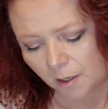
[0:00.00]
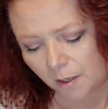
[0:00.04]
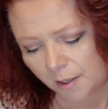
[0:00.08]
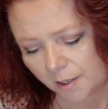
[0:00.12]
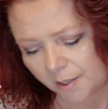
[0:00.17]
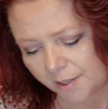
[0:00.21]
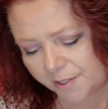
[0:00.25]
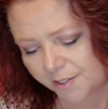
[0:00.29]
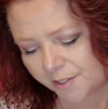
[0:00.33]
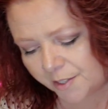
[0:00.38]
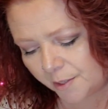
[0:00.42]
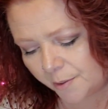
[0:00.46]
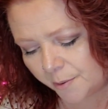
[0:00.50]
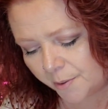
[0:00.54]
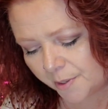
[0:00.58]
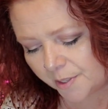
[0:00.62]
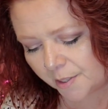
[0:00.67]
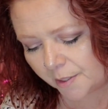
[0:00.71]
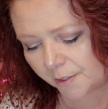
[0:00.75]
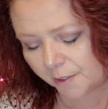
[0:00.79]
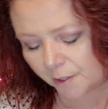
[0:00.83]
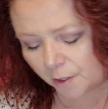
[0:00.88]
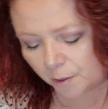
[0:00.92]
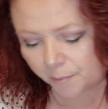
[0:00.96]
See you as a
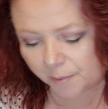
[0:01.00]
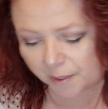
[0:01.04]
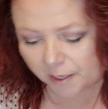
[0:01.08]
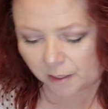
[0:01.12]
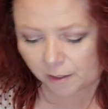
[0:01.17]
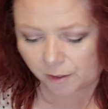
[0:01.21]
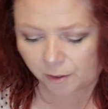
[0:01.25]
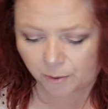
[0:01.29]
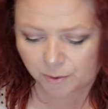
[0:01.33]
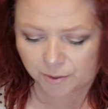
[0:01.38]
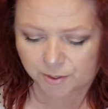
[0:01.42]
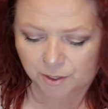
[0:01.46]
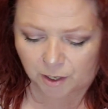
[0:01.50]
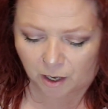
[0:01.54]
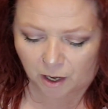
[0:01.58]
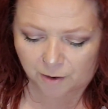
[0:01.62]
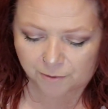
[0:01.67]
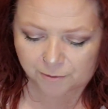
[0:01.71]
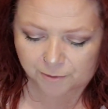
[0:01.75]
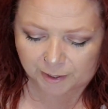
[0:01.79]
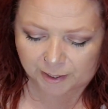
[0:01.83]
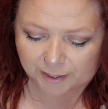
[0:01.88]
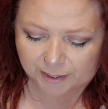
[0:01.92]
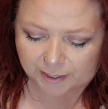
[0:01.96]
little bit closed
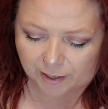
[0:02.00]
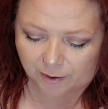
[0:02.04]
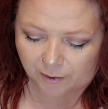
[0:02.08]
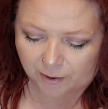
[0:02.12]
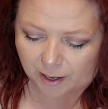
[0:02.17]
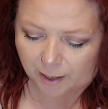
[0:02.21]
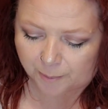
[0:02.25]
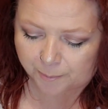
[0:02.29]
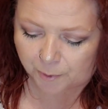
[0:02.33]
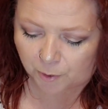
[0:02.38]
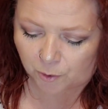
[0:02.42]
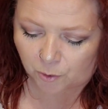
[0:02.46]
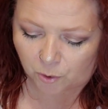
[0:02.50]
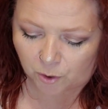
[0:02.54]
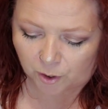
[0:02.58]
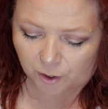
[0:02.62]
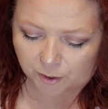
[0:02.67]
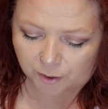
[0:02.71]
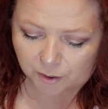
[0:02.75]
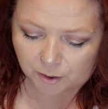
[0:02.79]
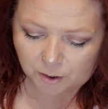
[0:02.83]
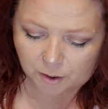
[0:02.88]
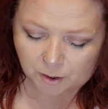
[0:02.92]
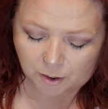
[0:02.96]
off right now, Capricorn.